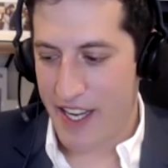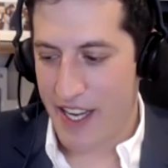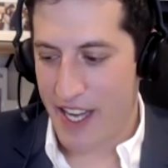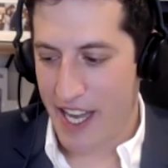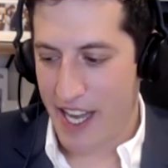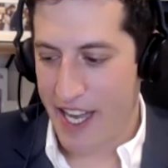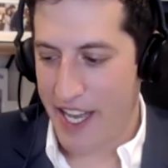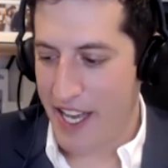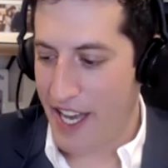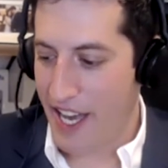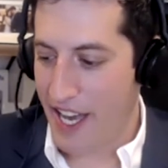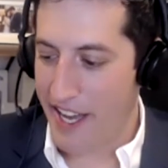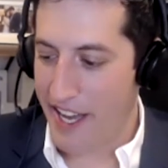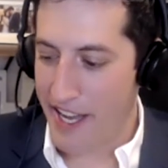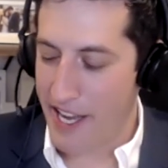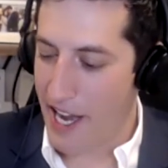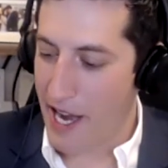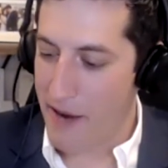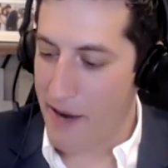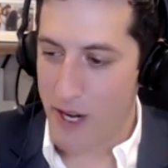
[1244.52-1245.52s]

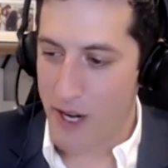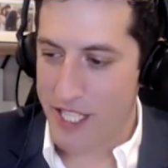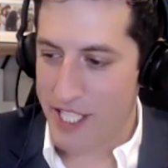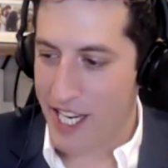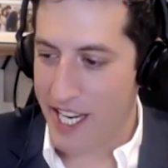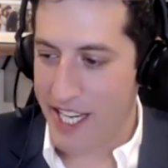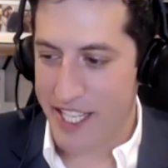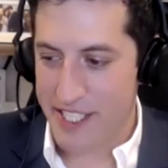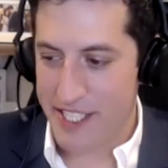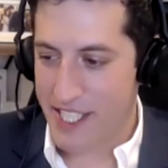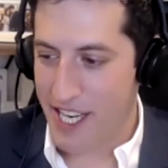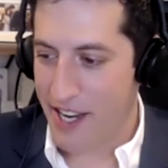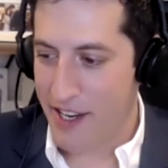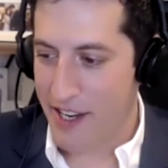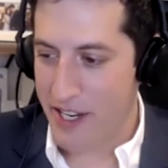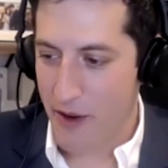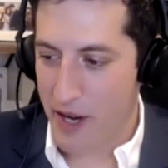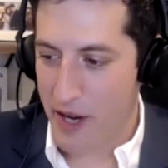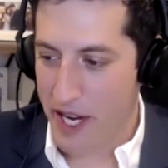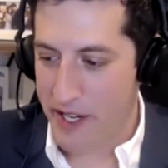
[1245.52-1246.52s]
I wish I could tell
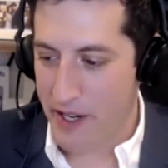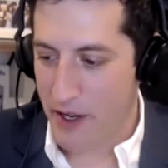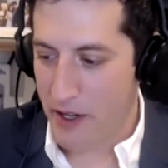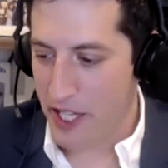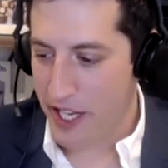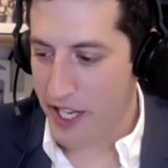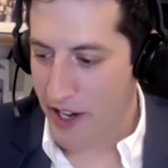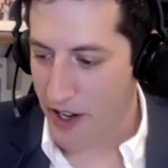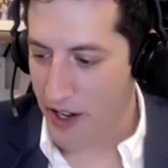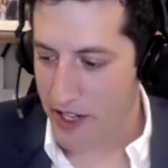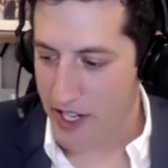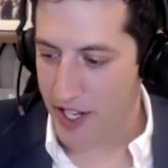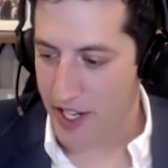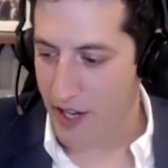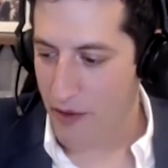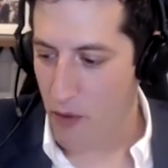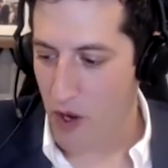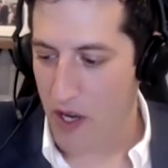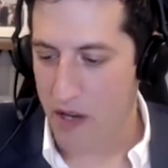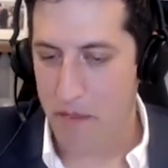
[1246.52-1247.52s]
you I'd only heard it at
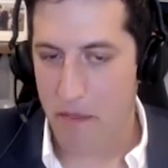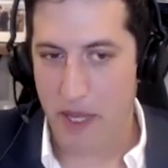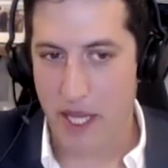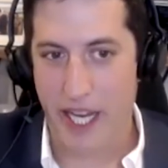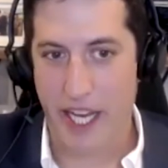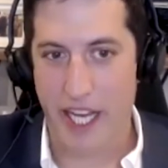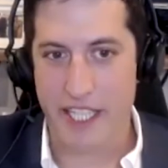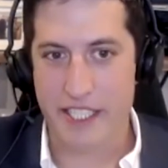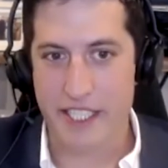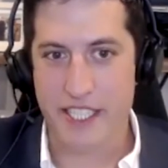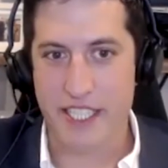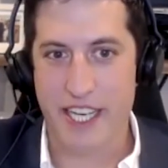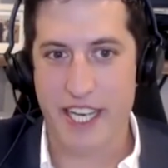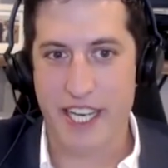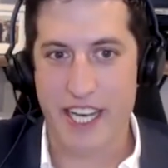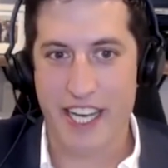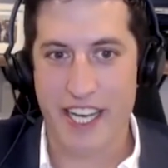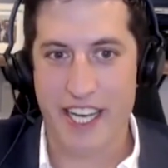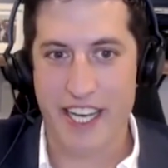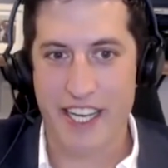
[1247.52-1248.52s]
one plant,
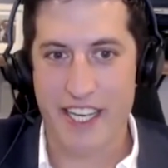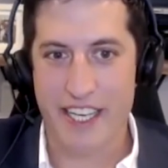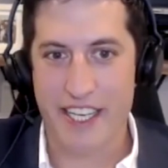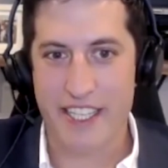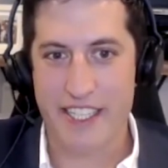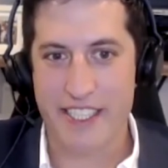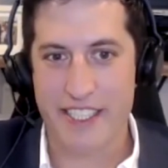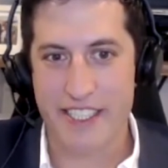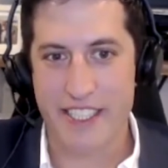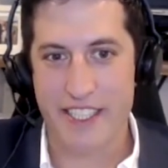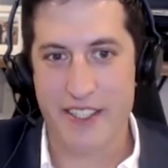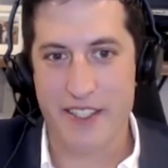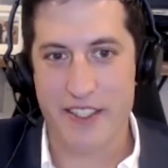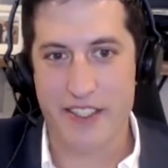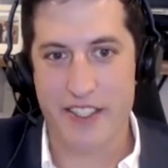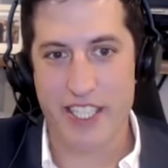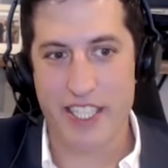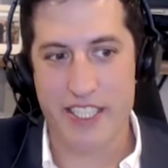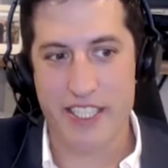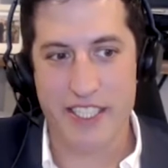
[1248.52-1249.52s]

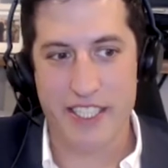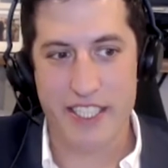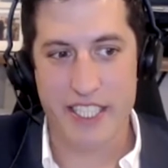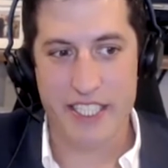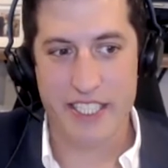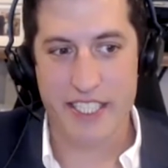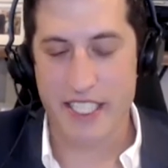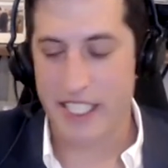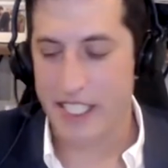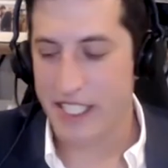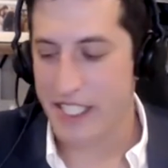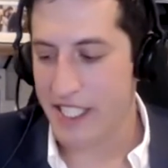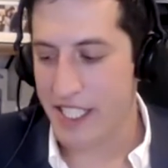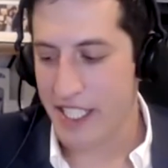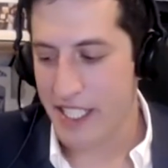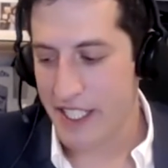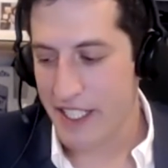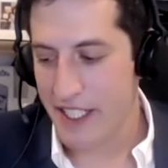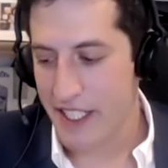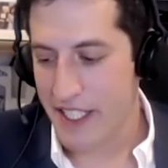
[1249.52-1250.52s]
and this is
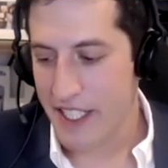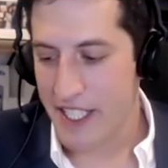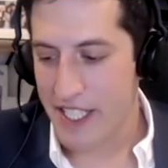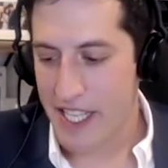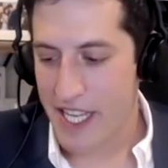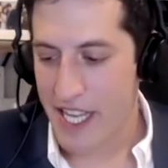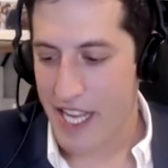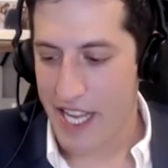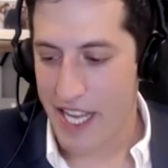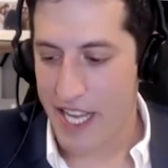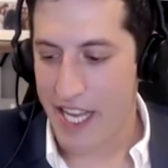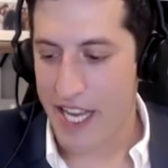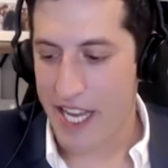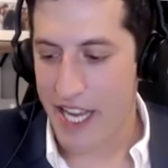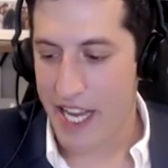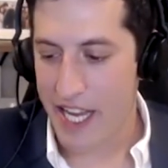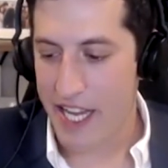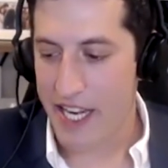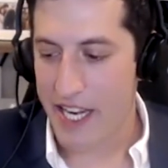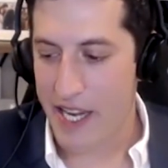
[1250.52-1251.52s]

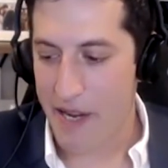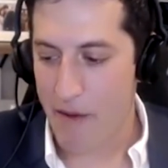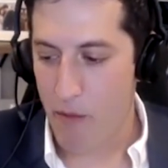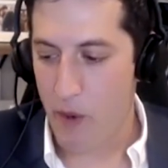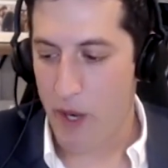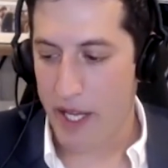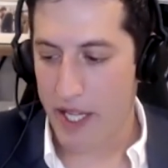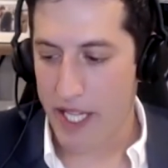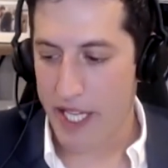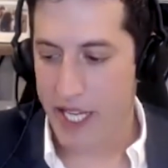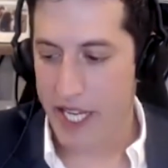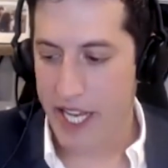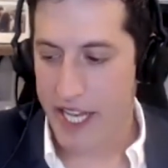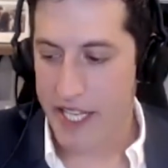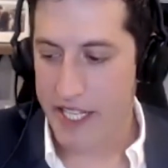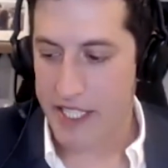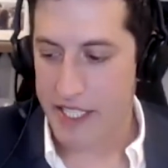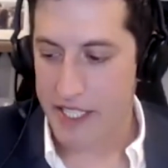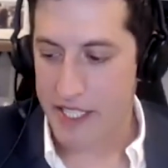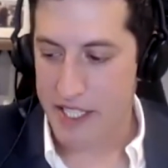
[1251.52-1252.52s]
it really
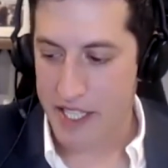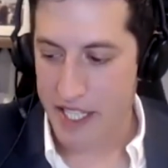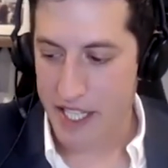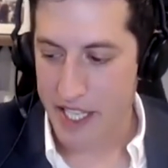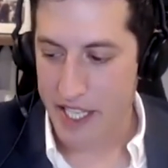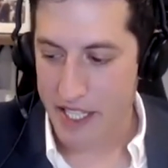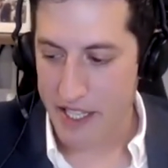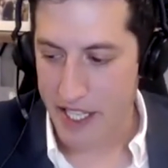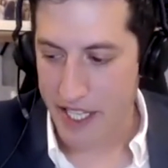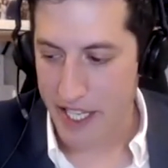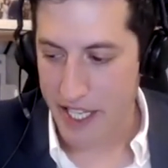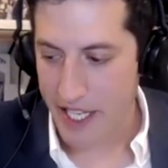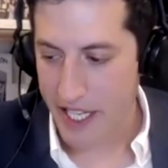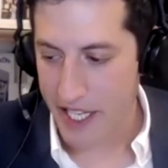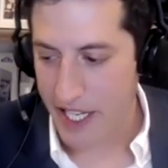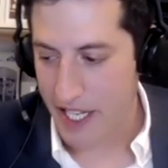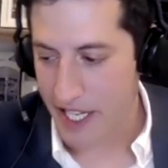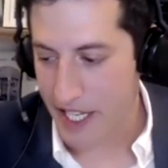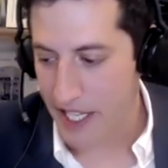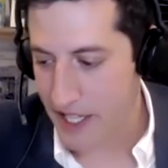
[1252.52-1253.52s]
is
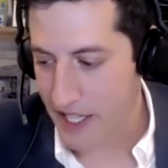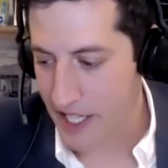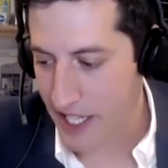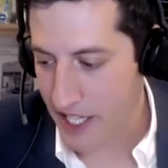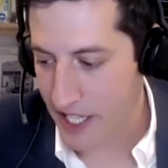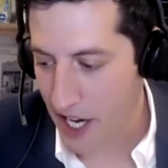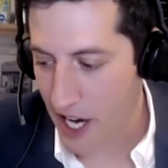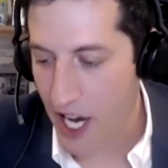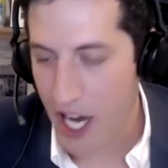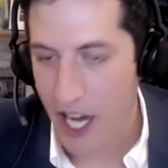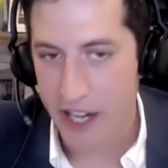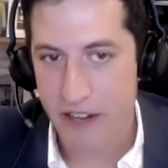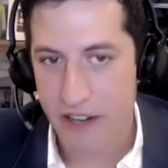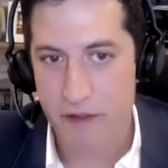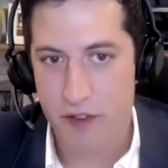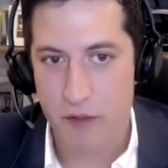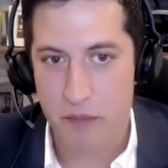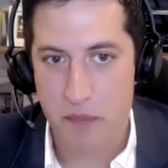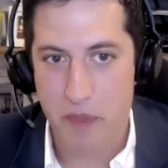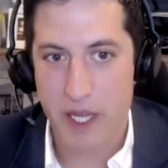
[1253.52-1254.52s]
the god of
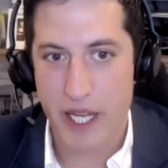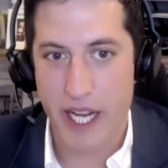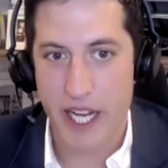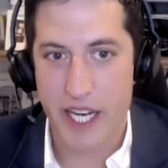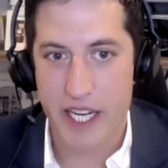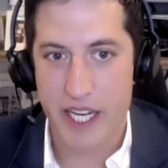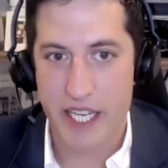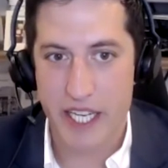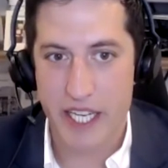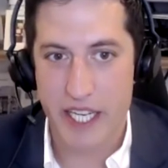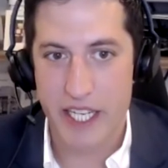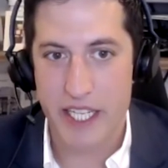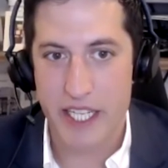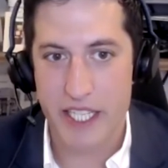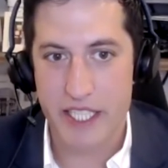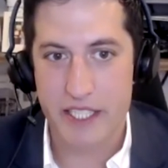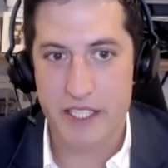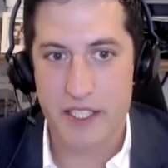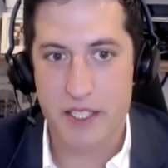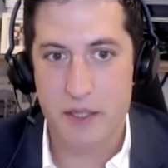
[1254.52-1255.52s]
the plant
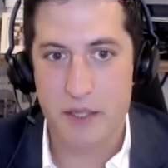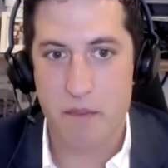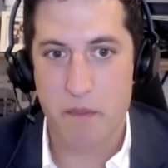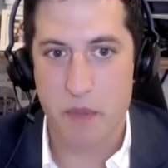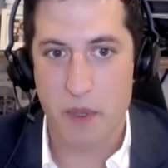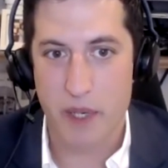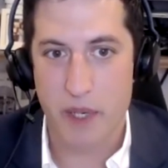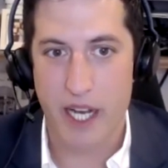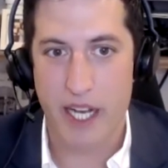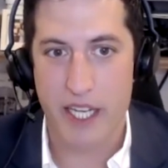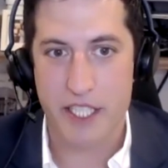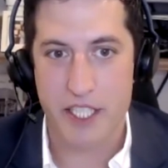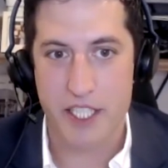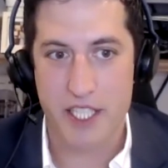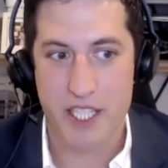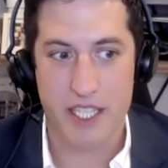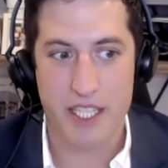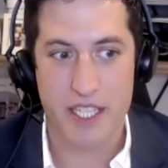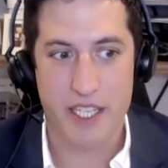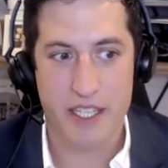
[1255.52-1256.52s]
is
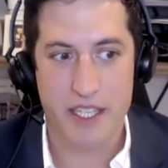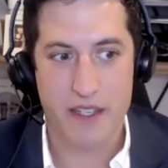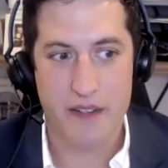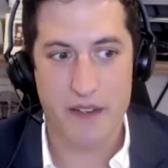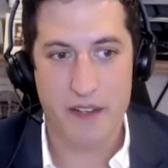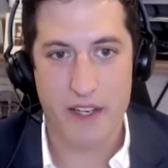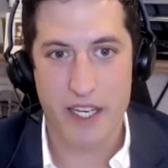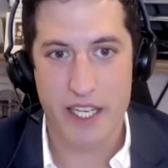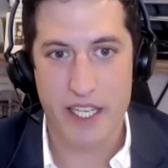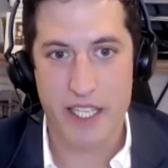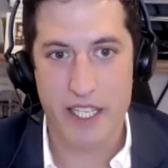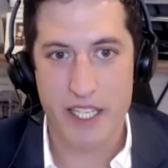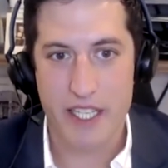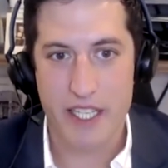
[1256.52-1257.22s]
production, right?